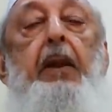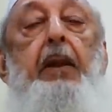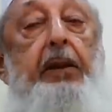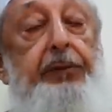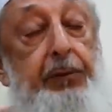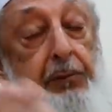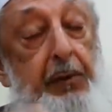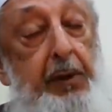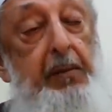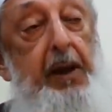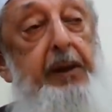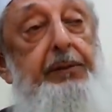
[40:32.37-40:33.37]
That's the way
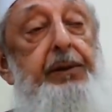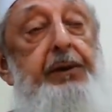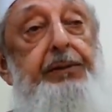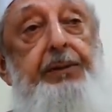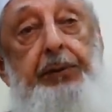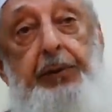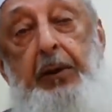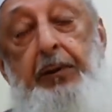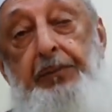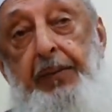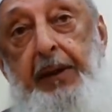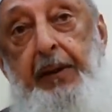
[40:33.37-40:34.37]
my teacher
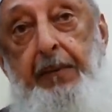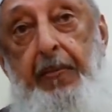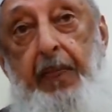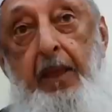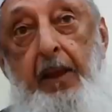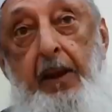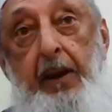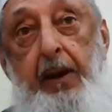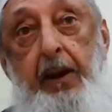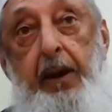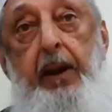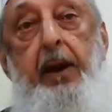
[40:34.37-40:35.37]
taught me,
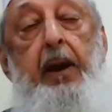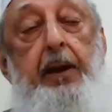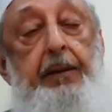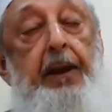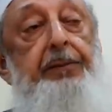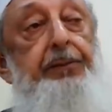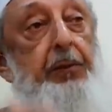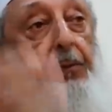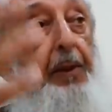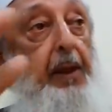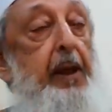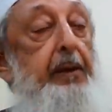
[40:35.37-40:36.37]
and that's the
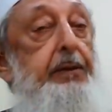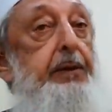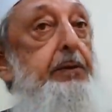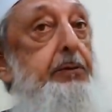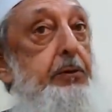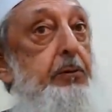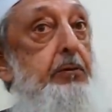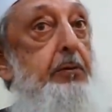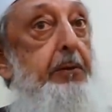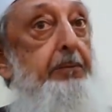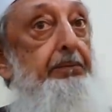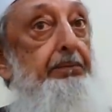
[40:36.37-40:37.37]
way I teach you.
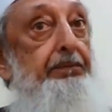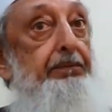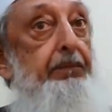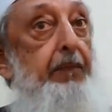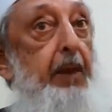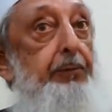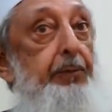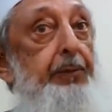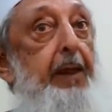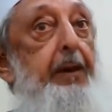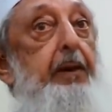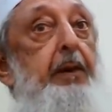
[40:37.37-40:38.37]
So
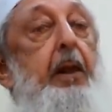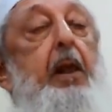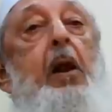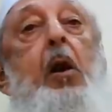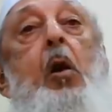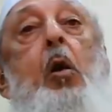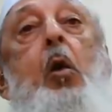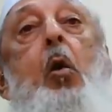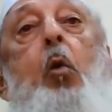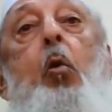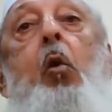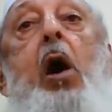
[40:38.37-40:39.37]
then,
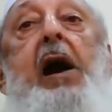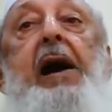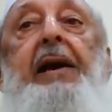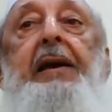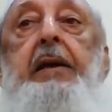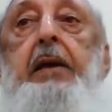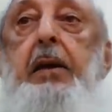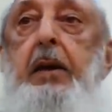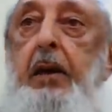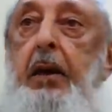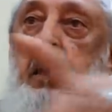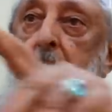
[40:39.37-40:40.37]
why
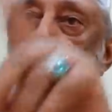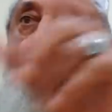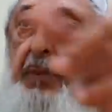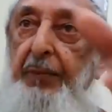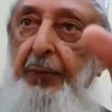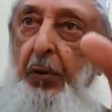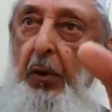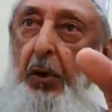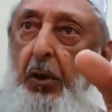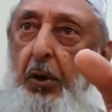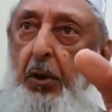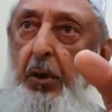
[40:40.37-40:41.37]

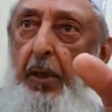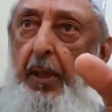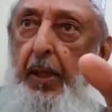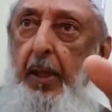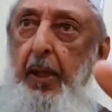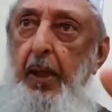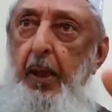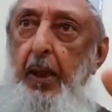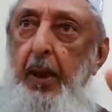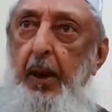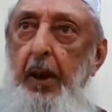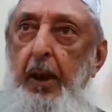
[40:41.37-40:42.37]
before
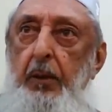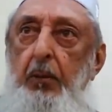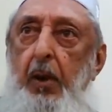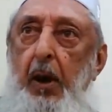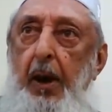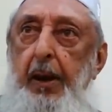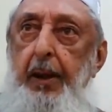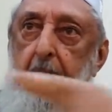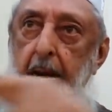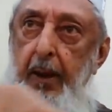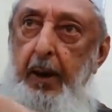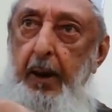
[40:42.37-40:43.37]
and
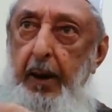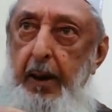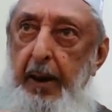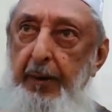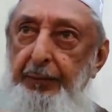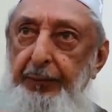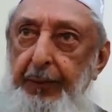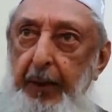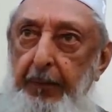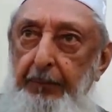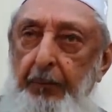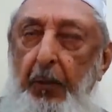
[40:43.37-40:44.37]
why
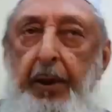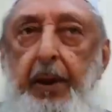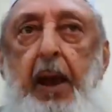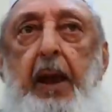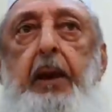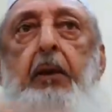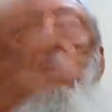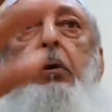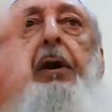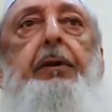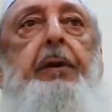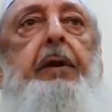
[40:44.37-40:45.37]
after? When I look
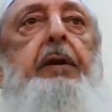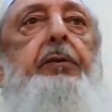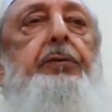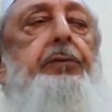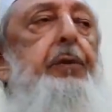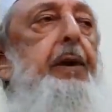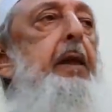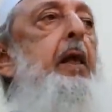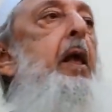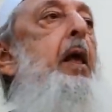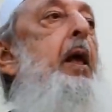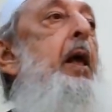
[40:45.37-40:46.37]
at the history
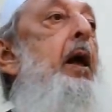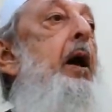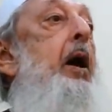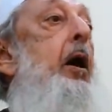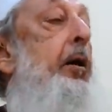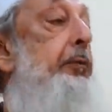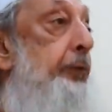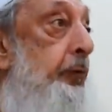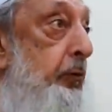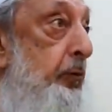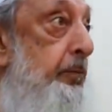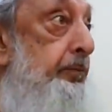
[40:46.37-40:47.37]
of
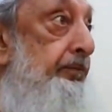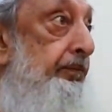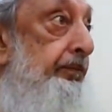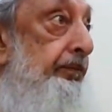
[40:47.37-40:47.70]
Rome,